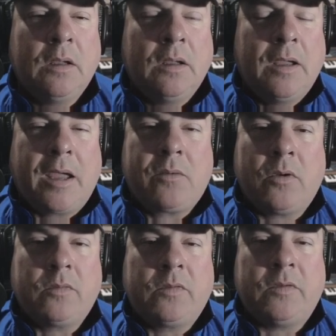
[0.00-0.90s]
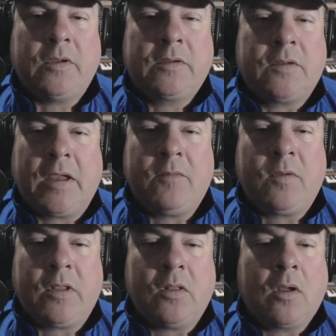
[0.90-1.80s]
I don't know, 6 to 8
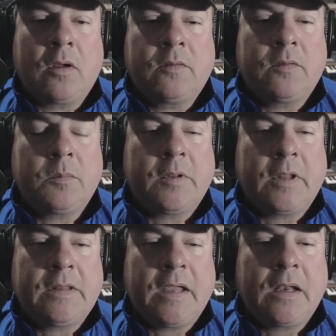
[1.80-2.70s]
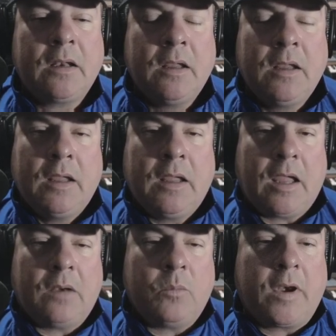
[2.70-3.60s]
feet long, something like that.
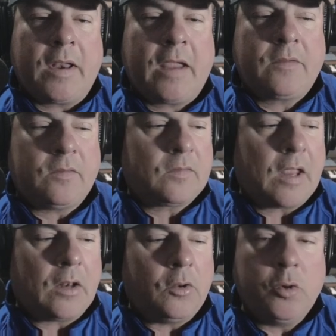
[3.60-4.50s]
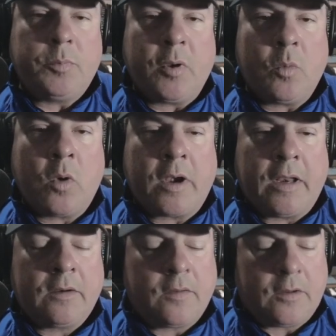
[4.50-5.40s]
And what it has is it's got a loop at one
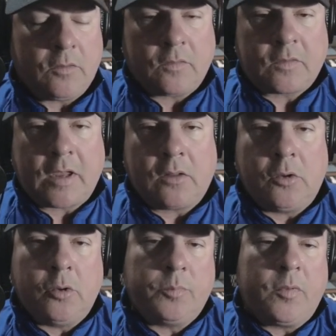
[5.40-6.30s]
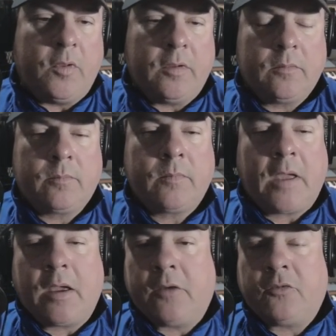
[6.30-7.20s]
end that you just kind of loop the.
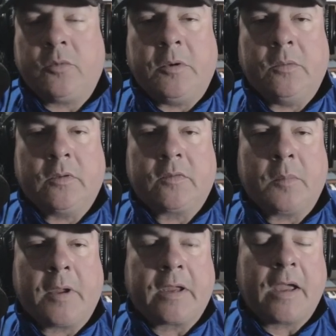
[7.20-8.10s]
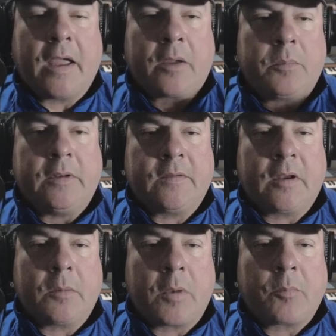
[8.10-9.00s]
I should be doing this on my kayak, but it's
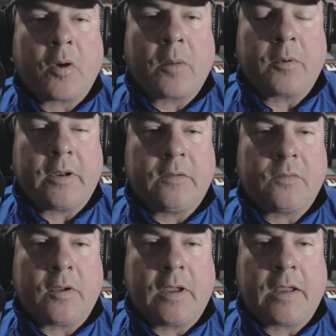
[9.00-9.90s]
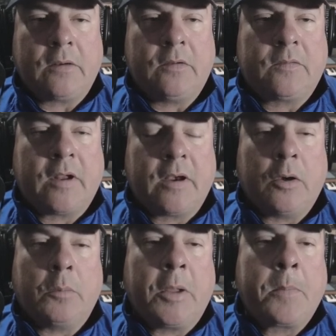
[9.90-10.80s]
out at my property, so it's not near me.